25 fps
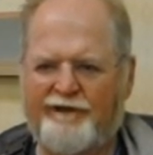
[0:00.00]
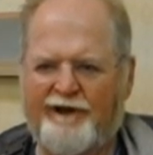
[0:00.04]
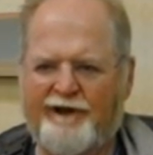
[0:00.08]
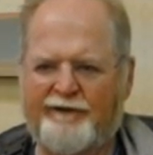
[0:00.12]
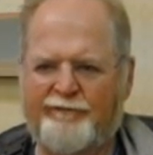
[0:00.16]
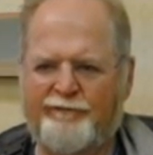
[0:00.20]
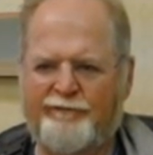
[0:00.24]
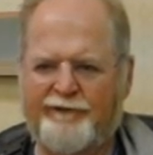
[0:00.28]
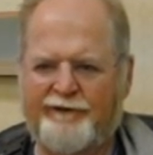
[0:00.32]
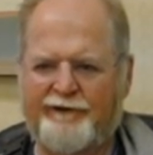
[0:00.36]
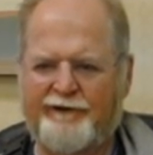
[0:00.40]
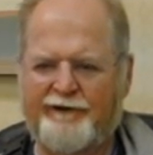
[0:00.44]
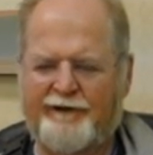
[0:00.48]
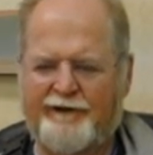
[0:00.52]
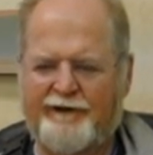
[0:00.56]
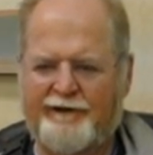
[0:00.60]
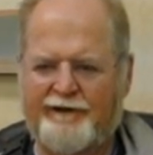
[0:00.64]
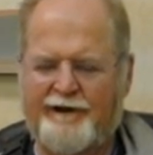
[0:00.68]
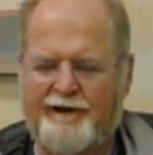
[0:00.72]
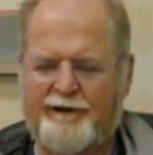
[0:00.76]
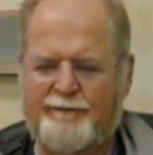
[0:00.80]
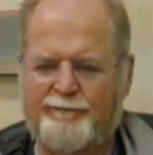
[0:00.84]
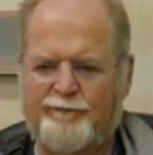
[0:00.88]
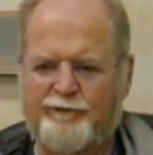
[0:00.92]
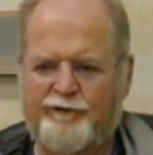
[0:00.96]
I'd written a
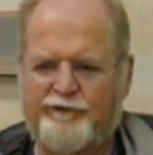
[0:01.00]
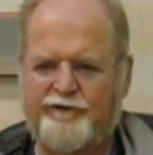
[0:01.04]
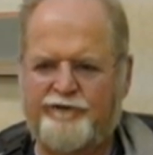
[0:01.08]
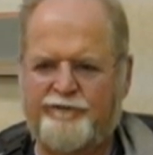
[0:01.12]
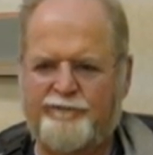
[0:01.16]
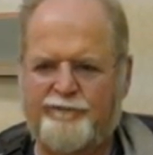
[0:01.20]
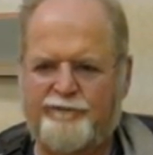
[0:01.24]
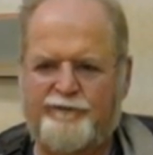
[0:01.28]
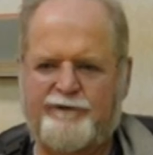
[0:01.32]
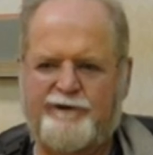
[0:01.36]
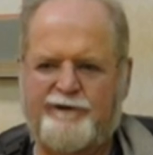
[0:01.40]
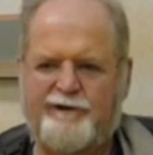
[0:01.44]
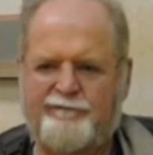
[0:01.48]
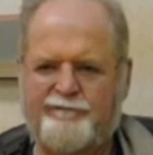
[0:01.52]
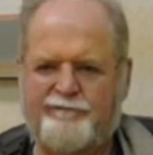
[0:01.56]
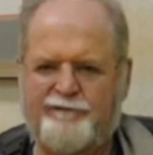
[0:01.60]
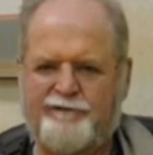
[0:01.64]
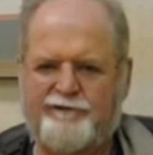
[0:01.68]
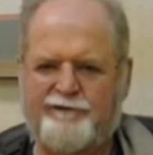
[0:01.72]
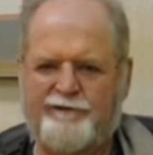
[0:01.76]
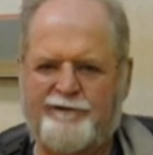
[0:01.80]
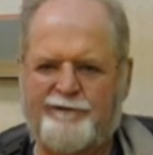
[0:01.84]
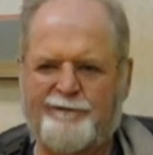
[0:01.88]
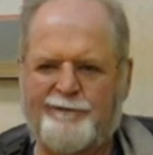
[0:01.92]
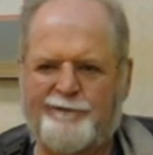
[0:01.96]
collaboration with David
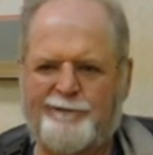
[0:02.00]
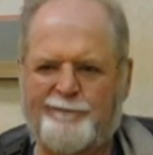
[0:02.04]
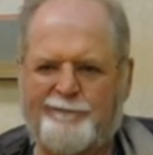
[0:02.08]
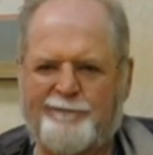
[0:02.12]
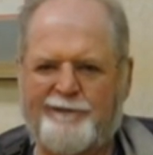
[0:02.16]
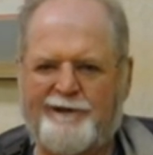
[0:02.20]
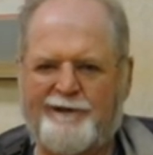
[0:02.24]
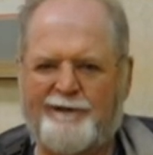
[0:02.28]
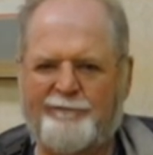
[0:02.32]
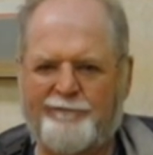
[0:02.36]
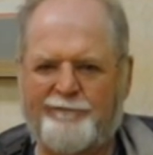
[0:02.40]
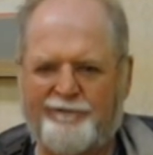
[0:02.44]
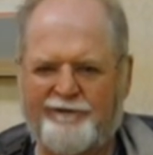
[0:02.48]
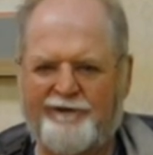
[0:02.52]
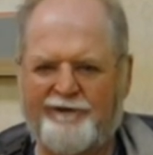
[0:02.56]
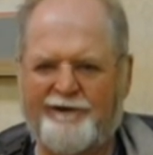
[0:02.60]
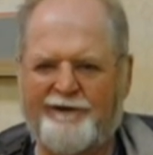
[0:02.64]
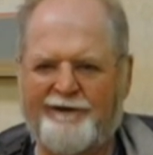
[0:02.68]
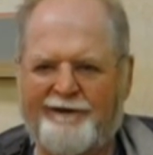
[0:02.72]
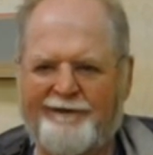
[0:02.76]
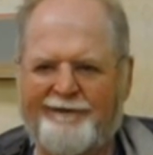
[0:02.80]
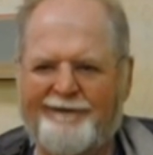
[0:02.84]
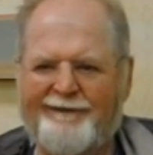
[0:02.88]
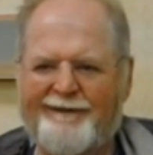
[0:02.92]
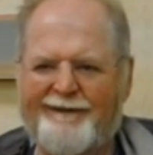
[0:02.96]
Gerrold, but that was
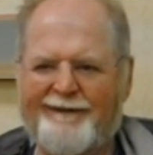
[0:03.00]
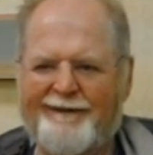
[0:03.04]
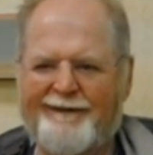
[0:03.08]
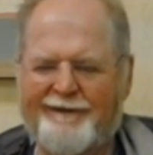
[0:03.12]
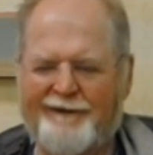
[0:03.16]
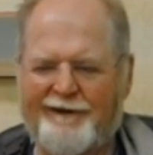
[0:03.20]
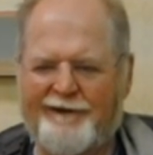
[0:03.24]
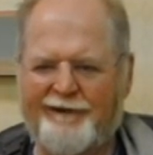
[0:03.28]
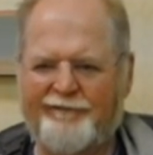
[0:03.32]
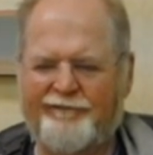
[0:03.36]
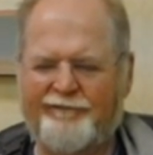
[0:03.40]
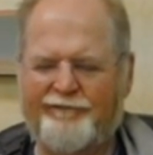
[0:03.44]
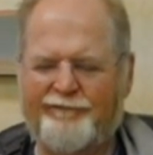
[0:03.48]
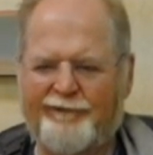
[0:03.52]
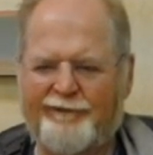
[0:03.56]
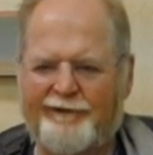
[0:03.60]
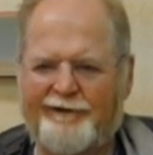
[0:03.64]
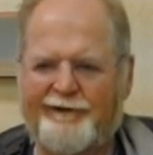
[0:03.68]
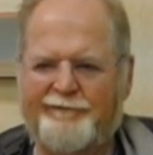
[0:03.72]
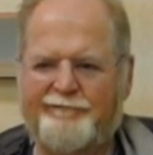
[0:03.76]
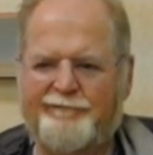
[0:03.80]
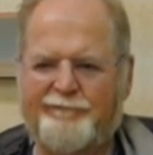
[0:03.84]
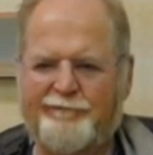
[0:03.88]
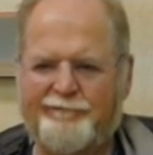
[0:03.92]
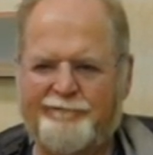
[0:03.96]
done
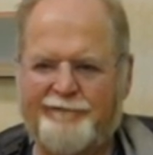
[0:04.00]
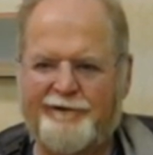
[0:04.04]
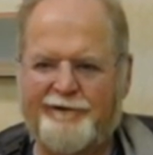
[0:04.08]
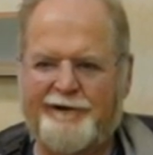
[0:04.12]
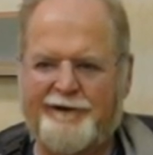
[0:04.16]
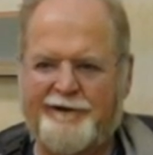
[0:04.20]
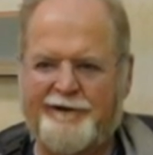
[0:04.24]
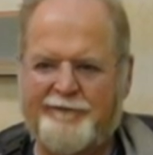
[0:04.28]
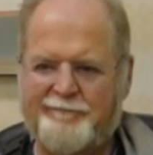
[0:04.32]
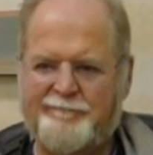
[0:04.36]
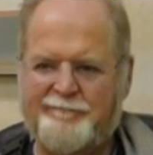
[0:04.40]
strictly for fun.